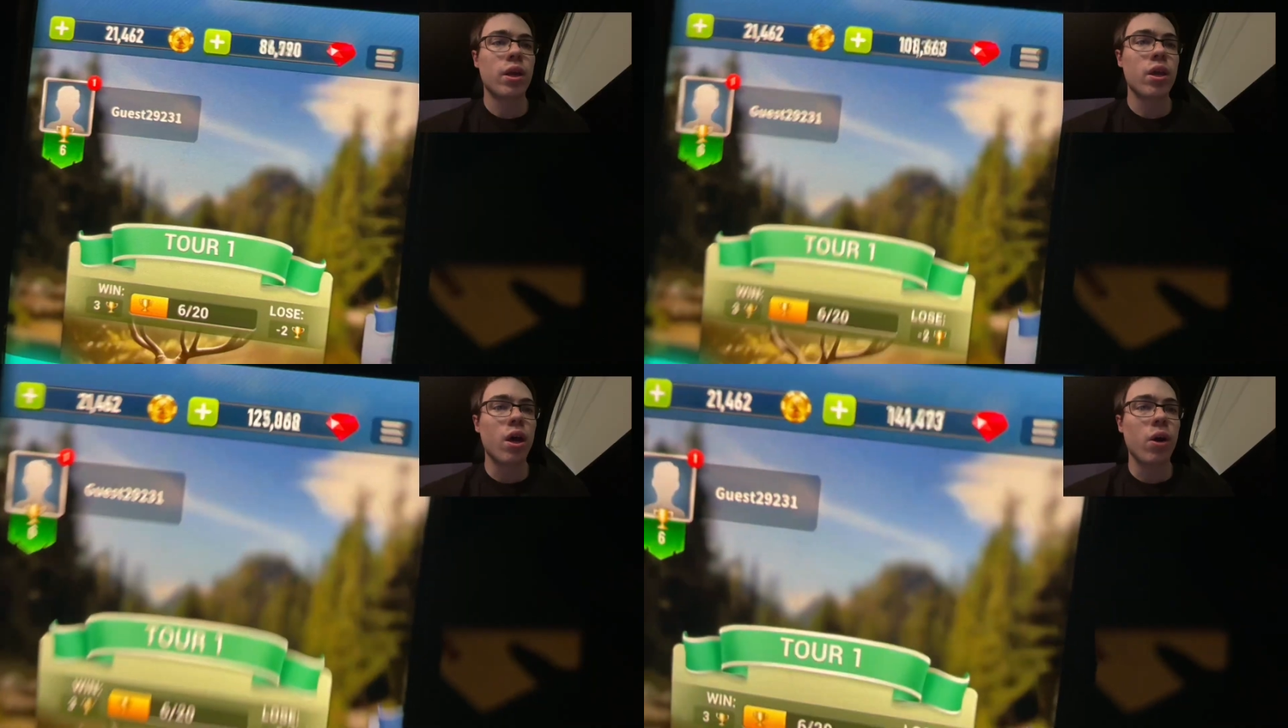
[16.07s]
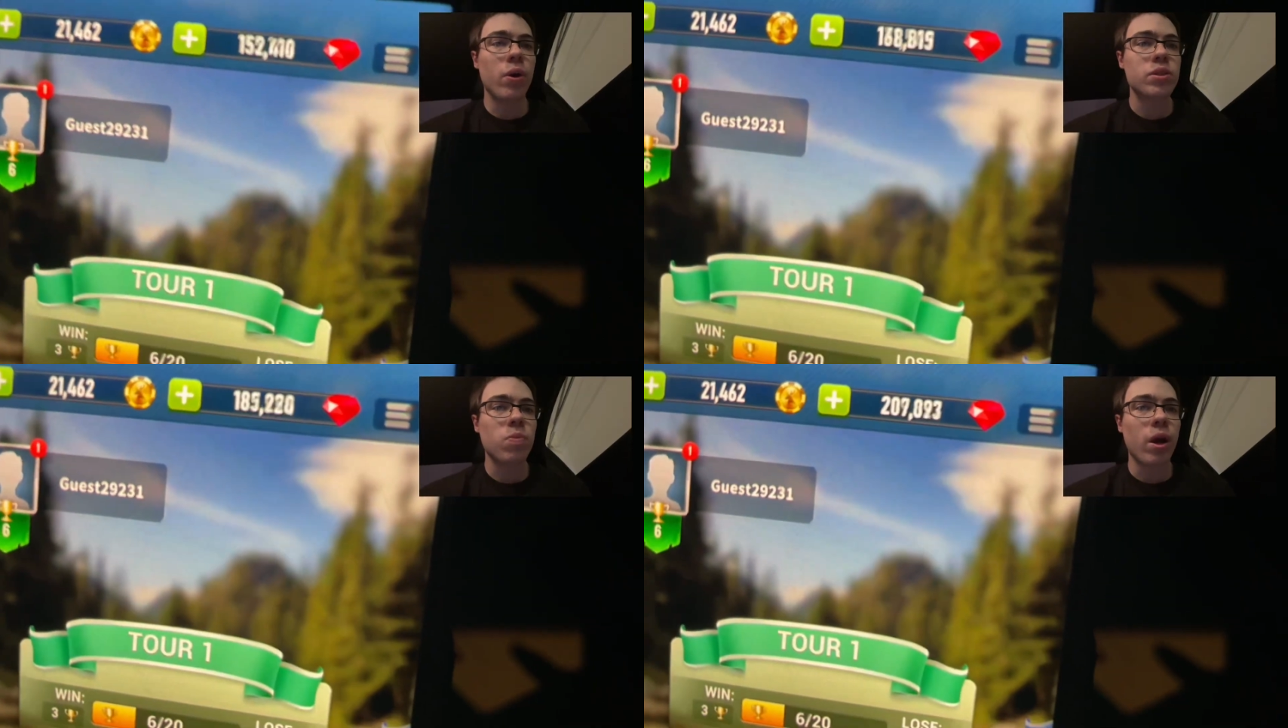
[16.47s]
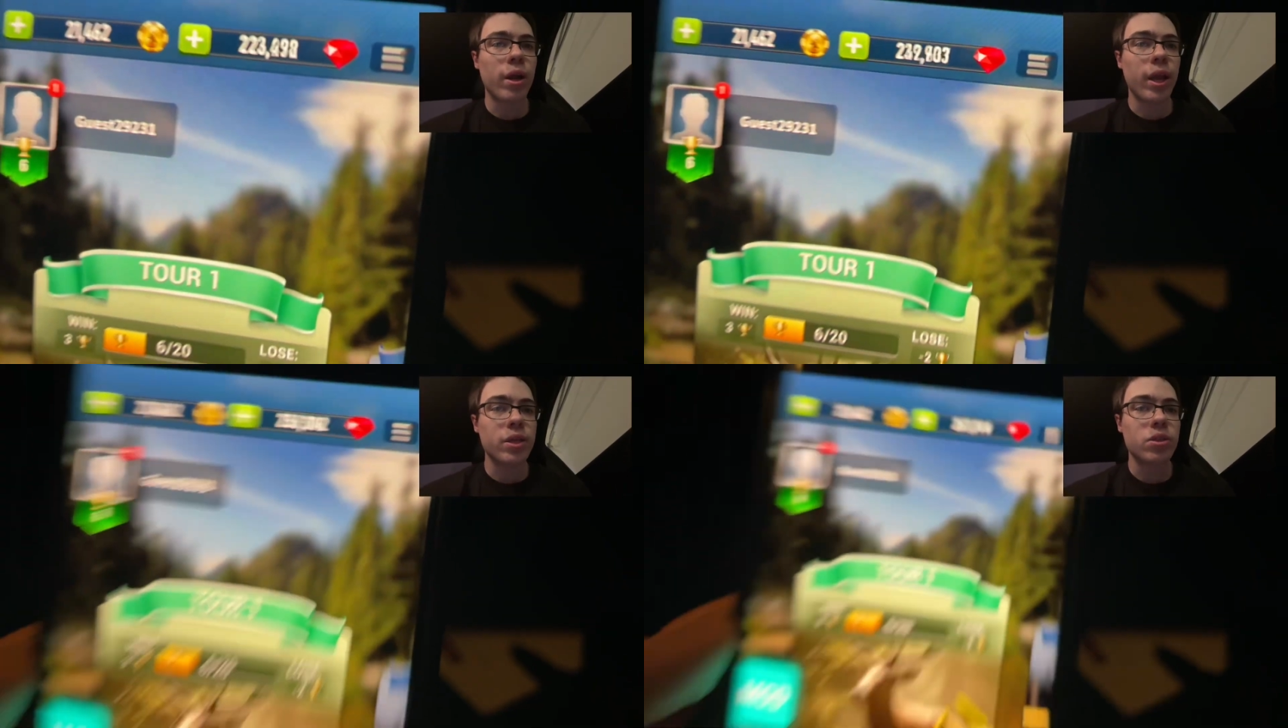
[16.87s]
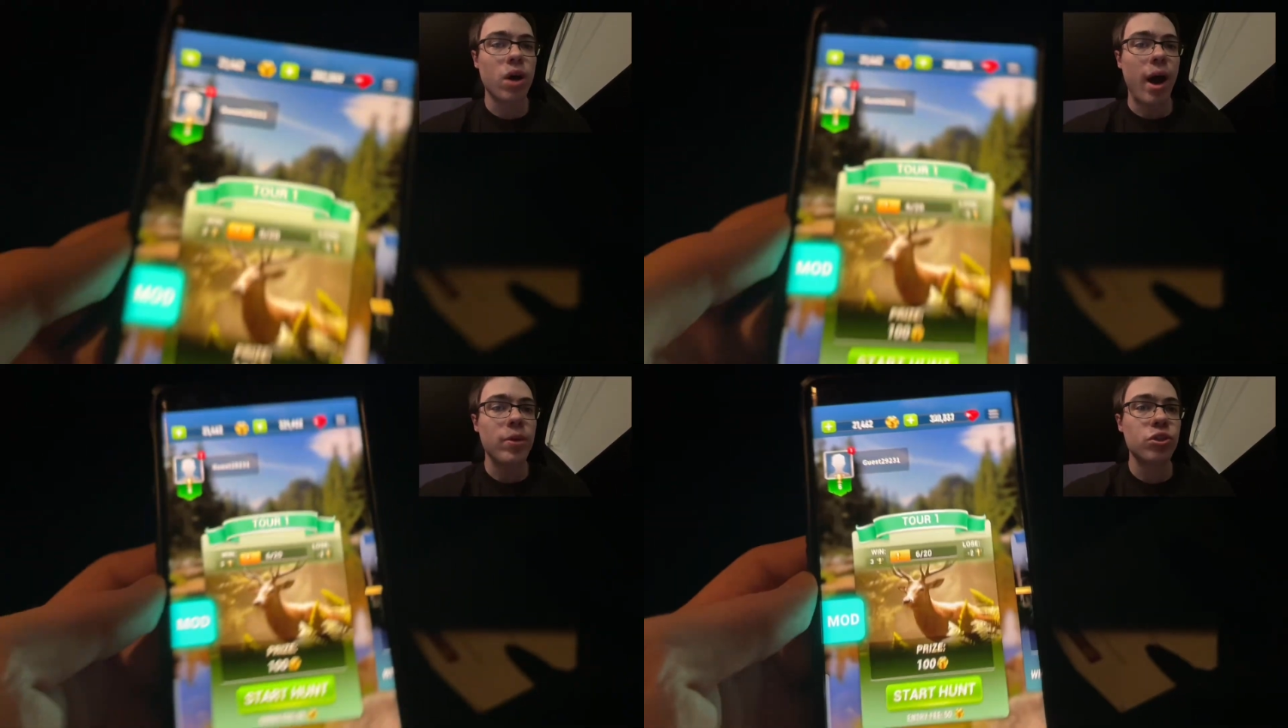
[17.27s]
Yo, it's working! So
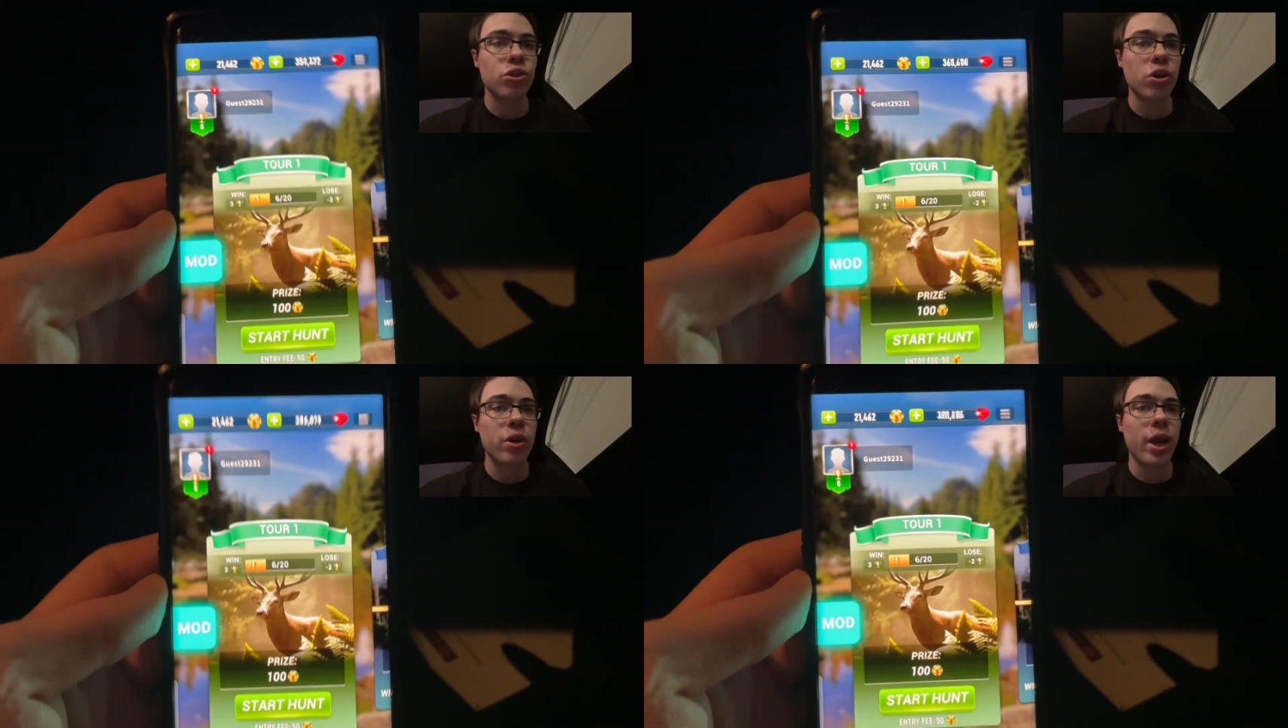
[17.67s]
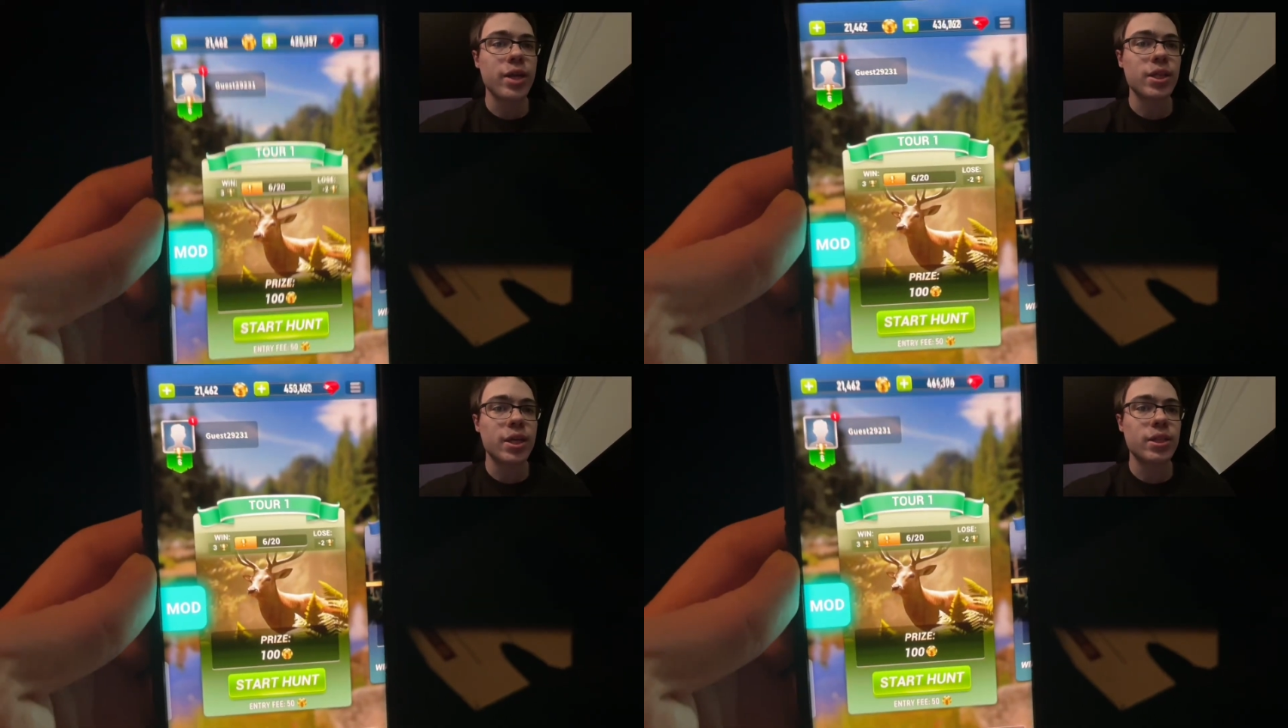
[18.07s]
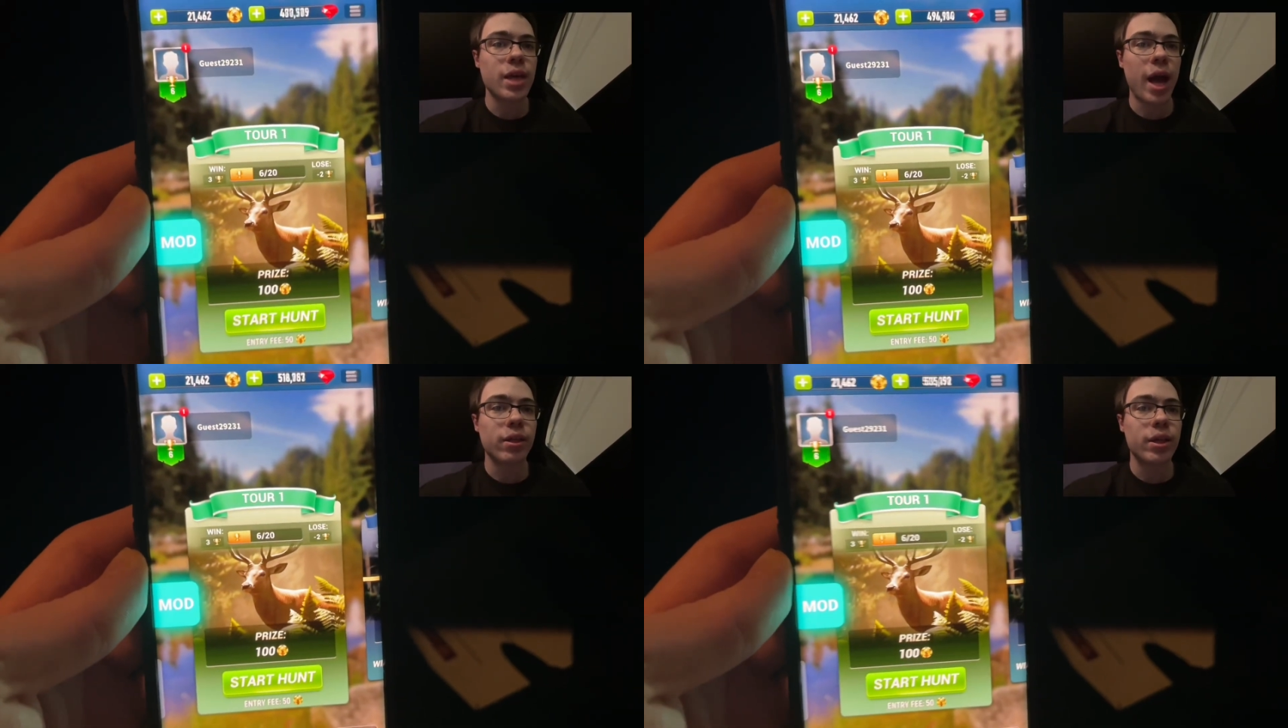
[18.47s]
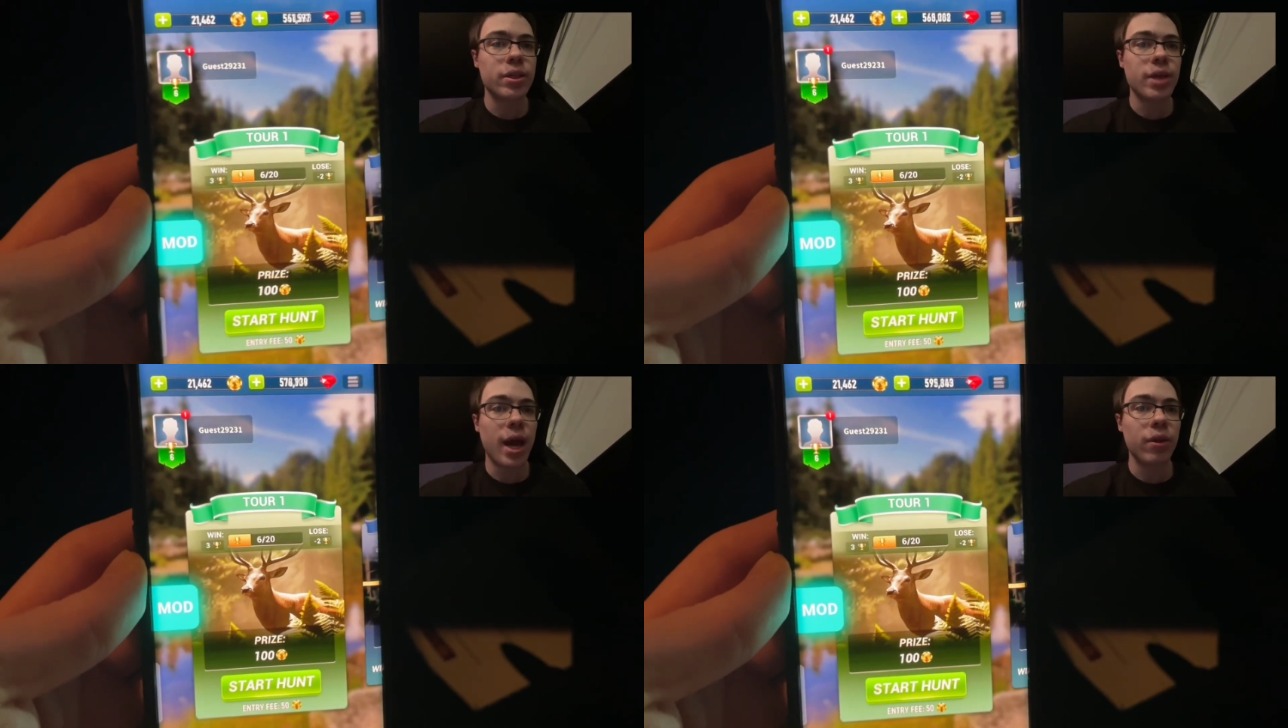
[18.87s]
I'm going to show you guys exactly to
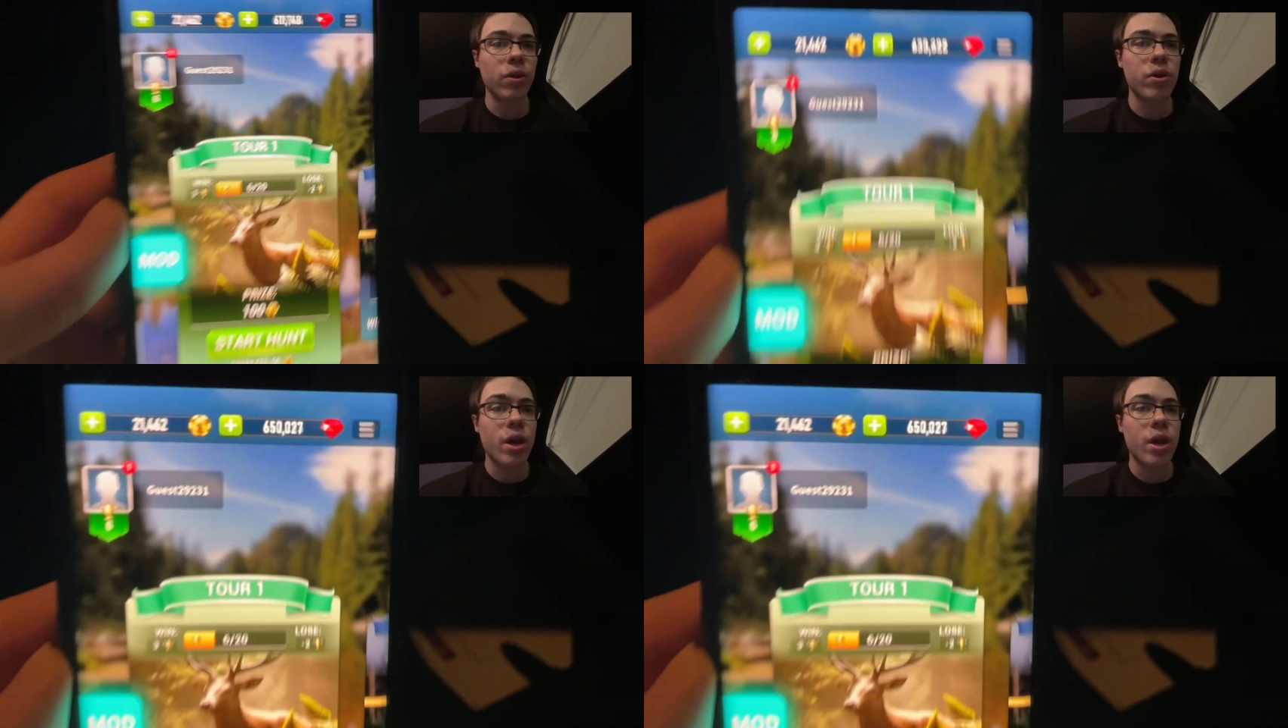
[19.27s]
download